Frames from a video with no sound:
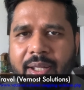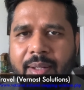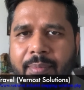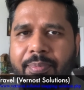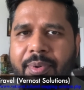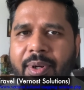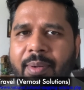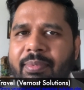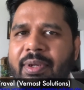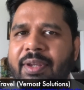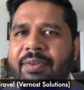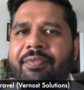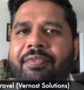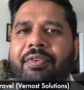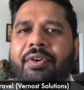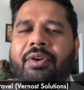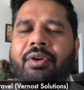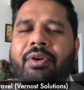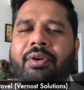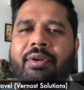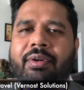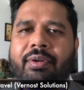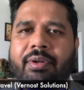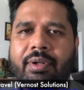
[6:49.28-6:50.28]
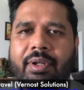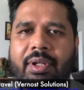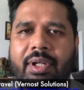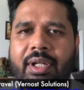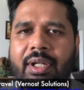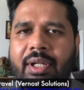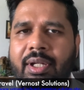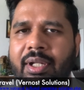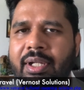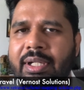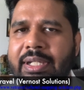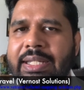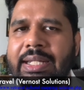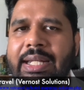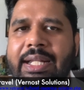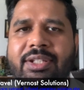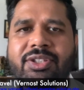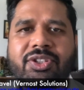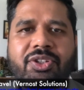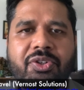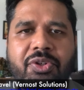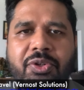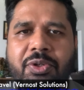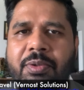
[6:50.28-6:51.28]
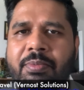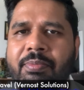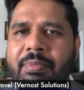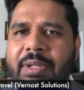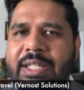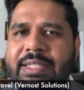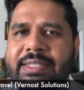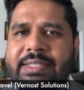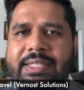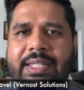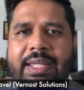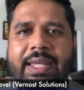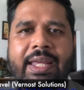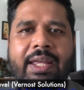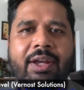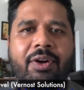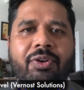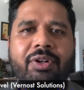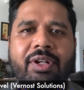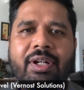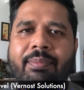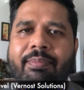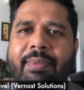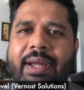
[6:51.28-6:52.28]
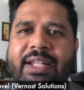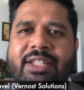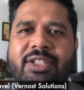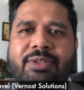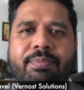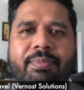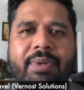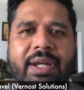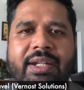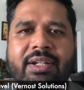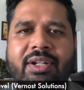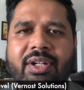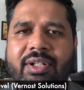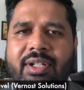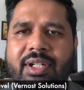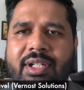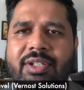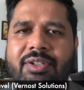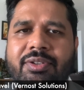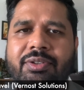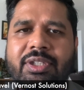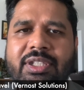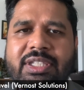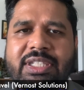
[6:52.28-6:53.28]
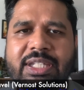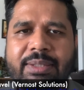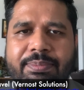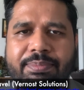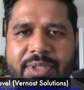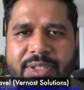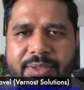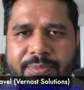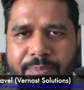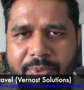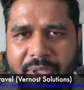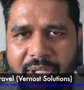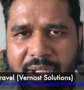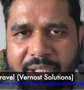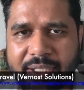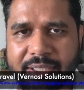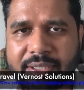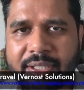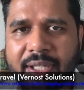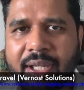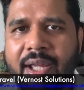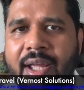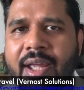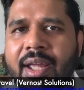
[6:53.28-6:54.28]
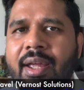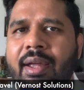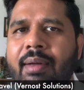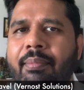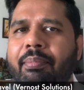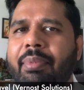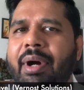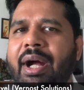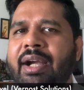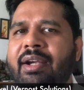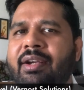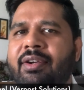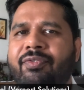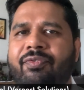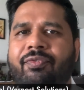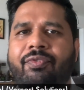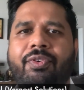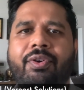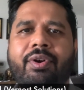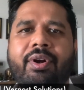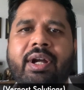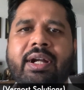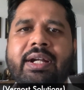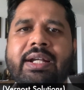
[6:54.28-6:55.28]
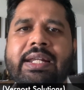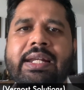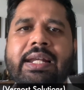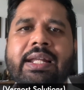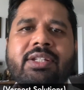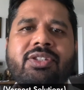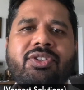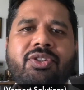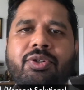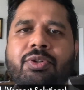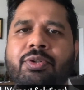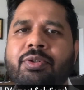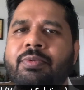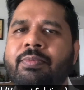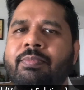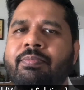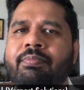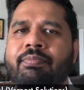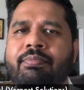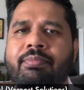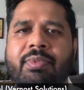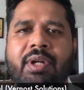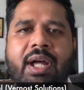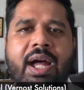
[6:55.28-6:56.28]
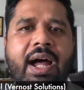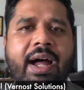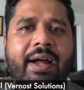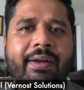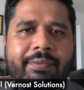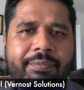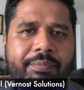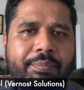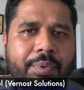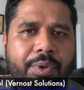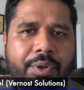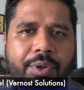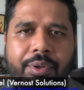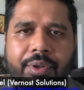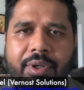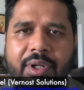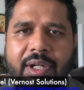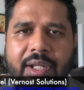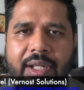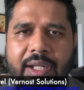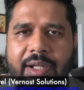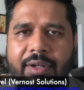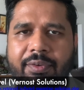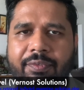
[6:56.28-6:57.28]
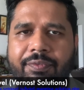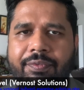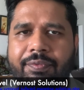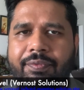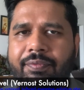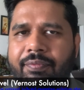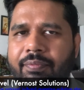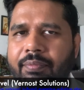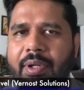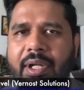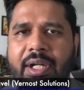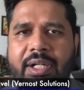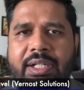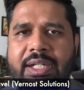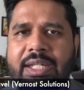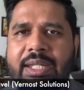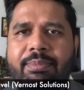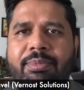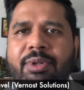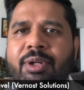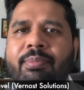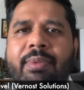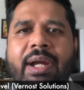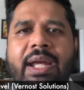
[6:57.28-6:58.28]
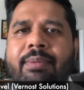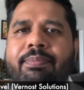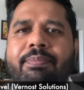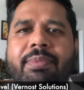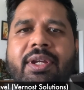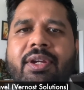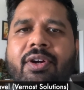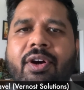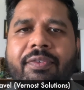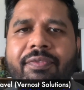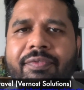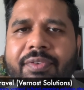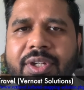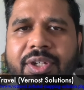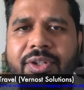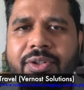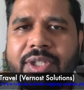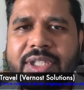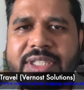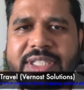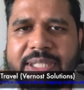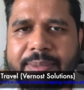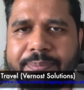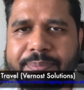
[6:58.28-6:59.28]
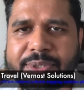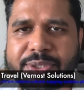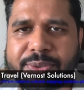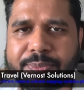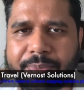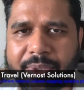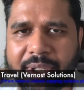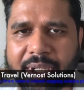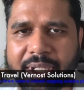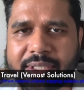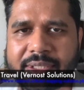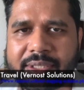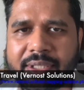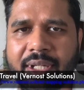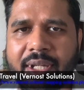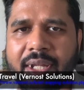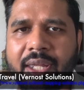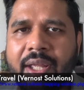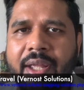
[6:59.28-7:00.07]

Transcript: Probably for a uh, deluxe room, let's say Hotel Beds might return you the cheapest price, but for a deluxe room half board, uh, uh, TBO might be offering you the cheapest price.